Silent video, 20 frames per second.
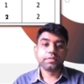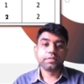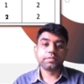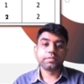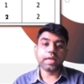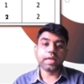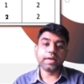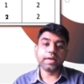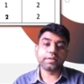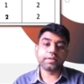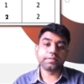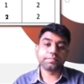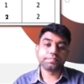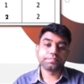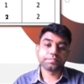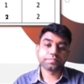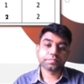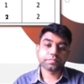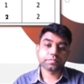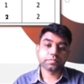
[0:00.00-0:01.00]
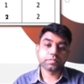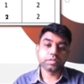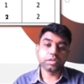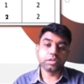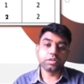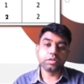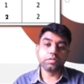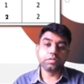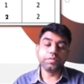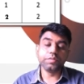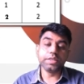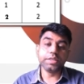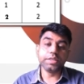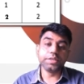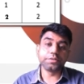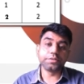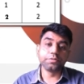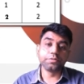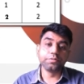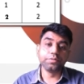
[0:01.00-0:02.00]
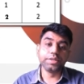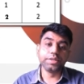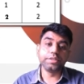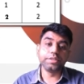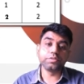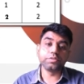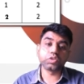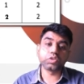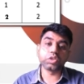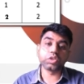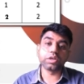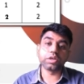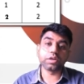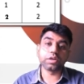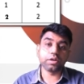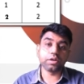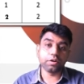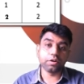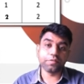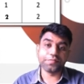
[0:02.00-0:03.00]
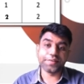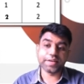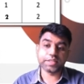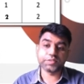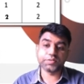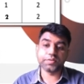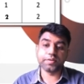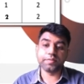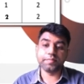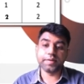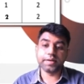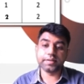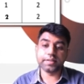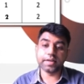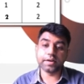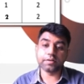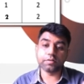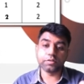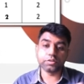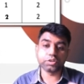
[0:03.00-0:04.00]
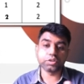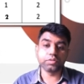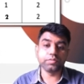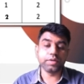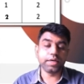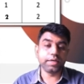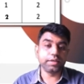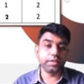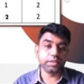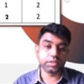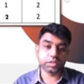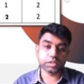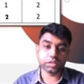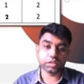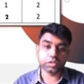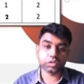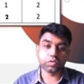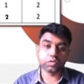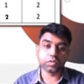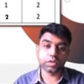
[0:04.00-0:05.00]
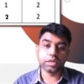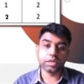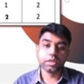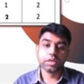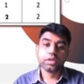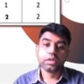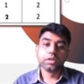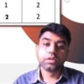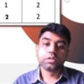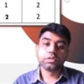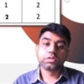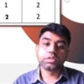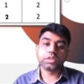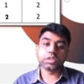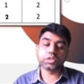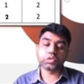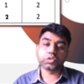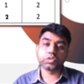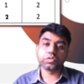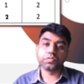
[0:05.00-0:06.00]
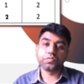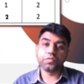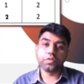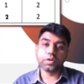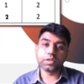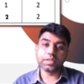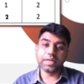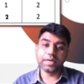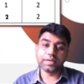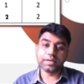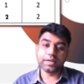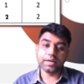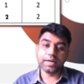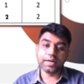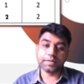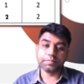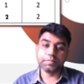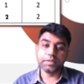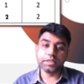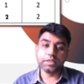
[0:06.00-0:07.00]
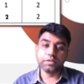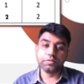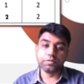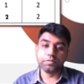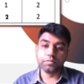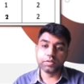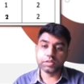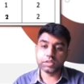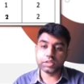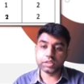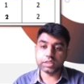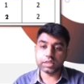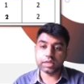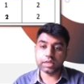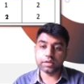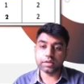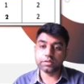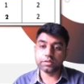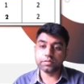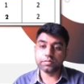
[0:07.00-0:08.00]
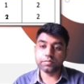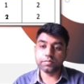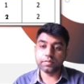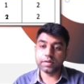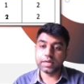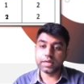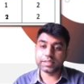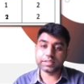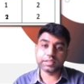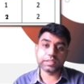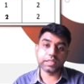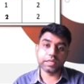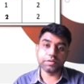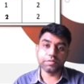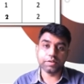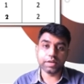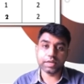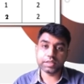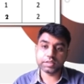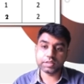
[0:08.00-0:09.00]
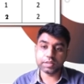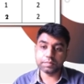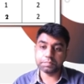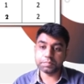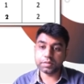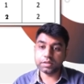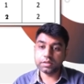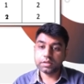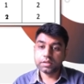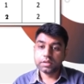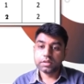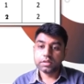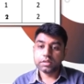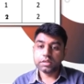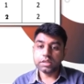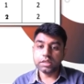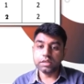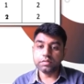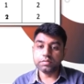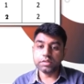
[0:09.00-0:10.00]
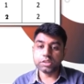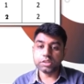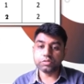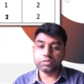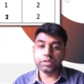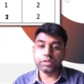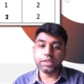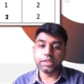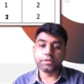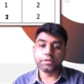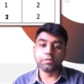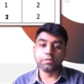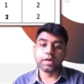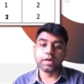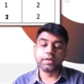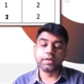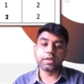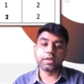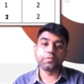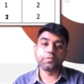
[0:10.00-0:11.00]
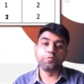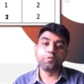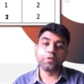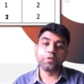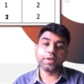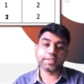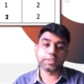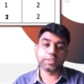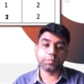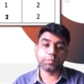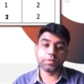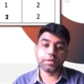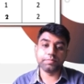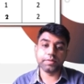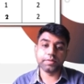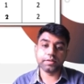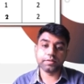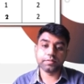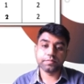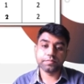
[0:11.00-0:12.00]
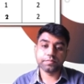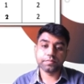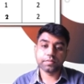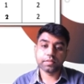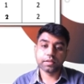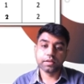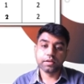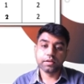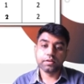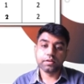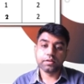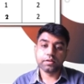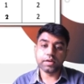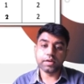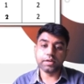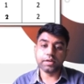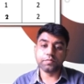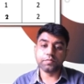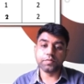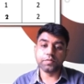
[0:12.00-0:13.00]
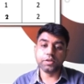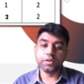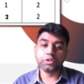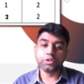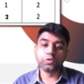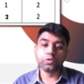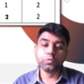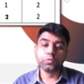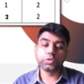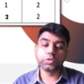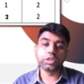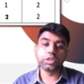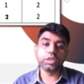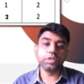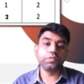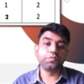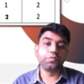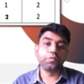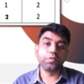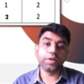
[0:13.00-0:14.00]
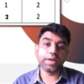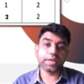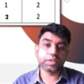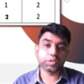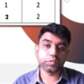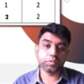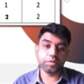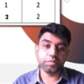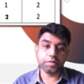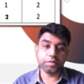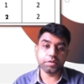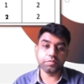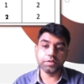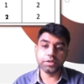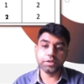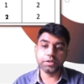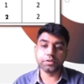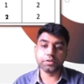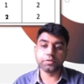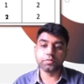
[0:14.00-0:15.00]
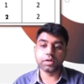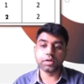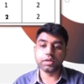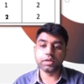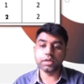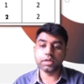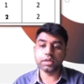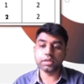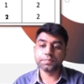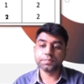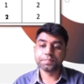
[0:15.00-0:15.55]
that we need to reduce the run of experiment, that also we had discussed, okay? Just for that let me give you one scenario. Let us take one example in which we need to conduct 4 experiment, right? 1, 2, 3, 4 experiment we need to conduct,